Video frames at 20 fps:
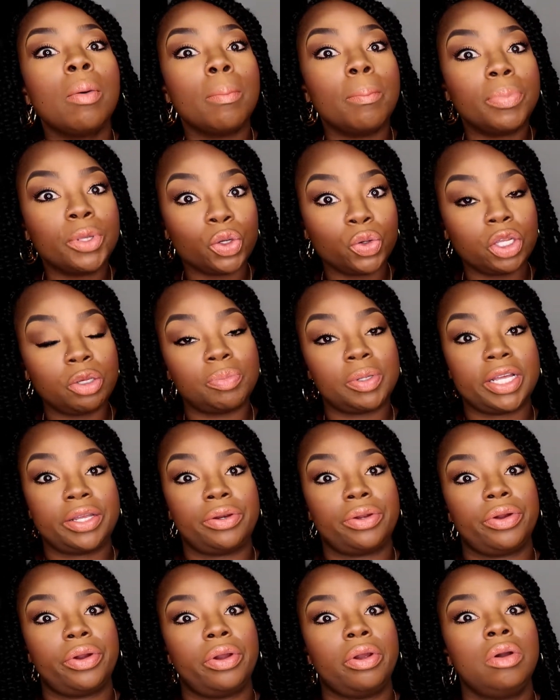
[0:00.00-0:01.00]
Beauty
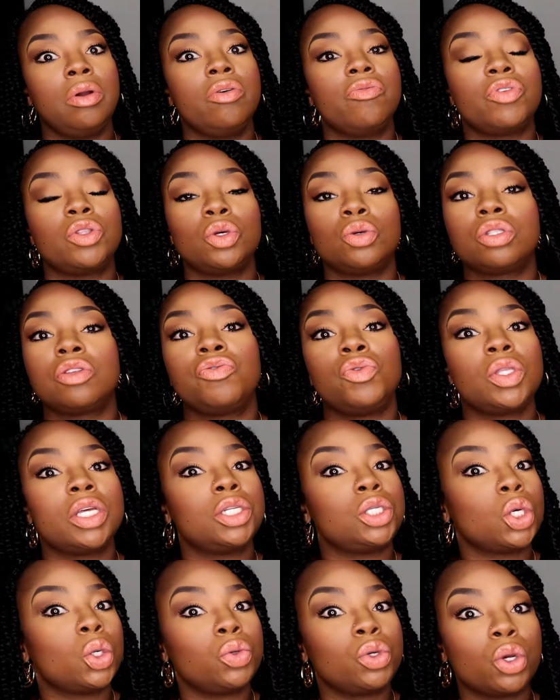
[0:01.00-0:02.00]
Blender. For those of you
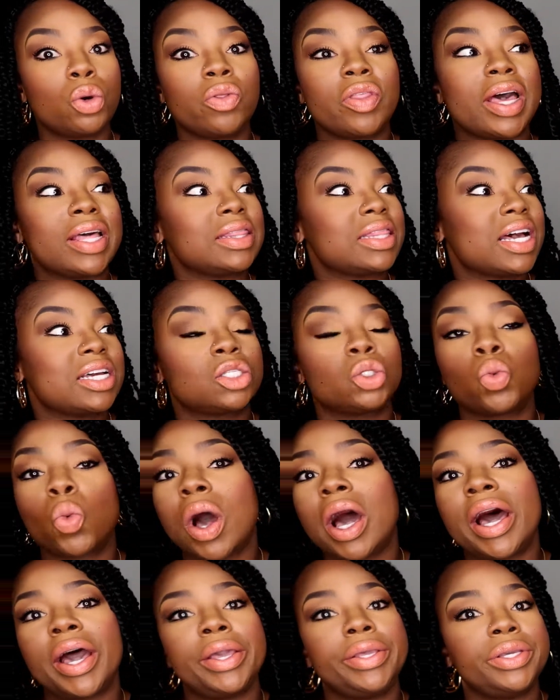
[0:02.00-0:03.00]
that don't know that, that's
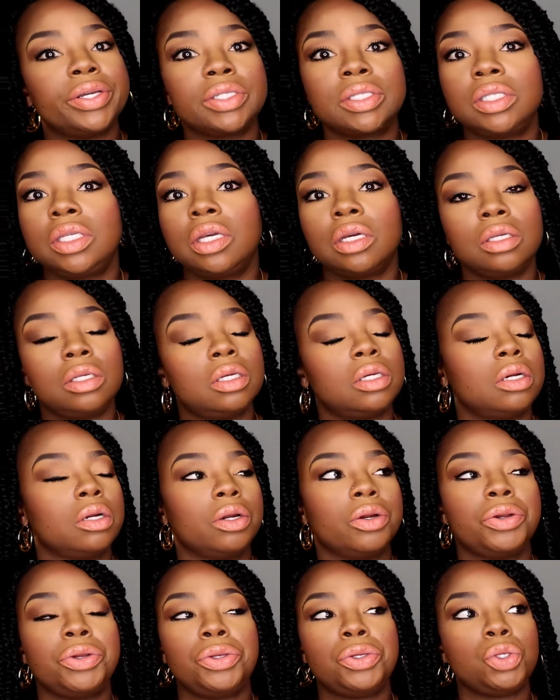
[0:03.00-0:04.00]
why
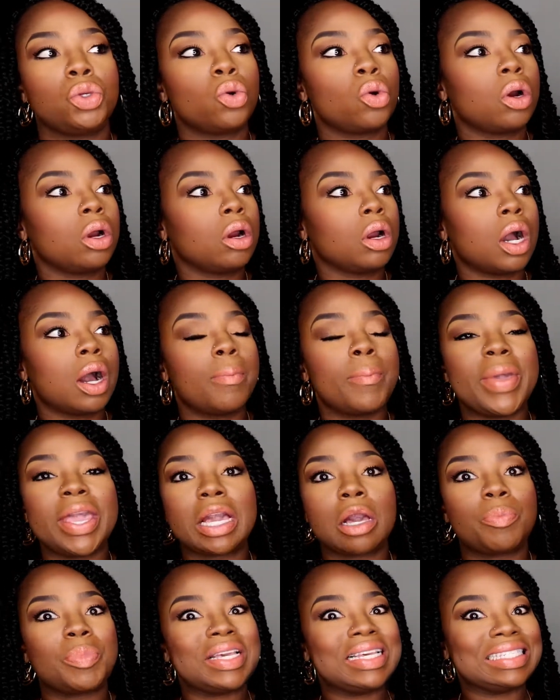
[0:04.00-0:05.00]
your
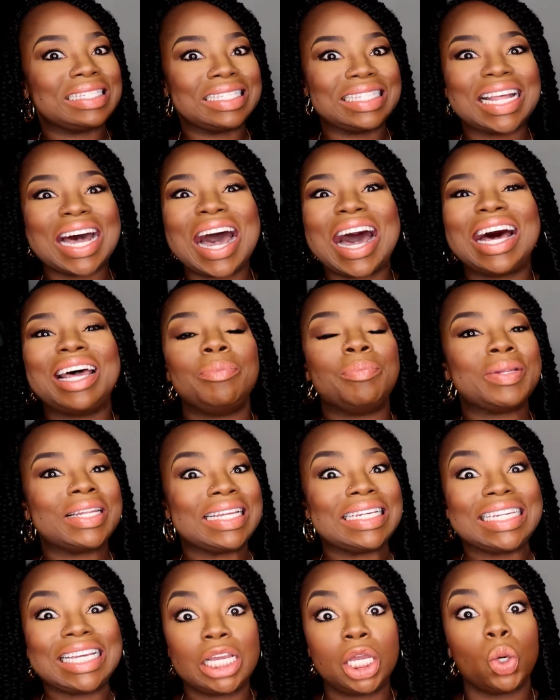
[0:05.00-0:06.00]
makeup is not
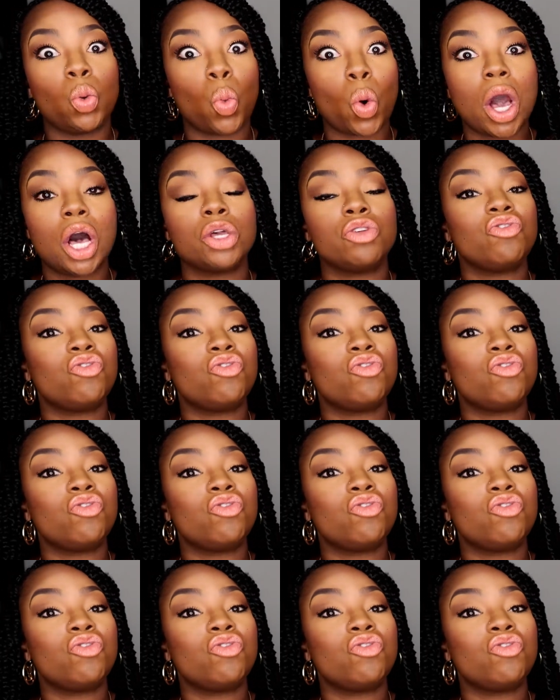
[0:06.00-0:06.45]
blending in well.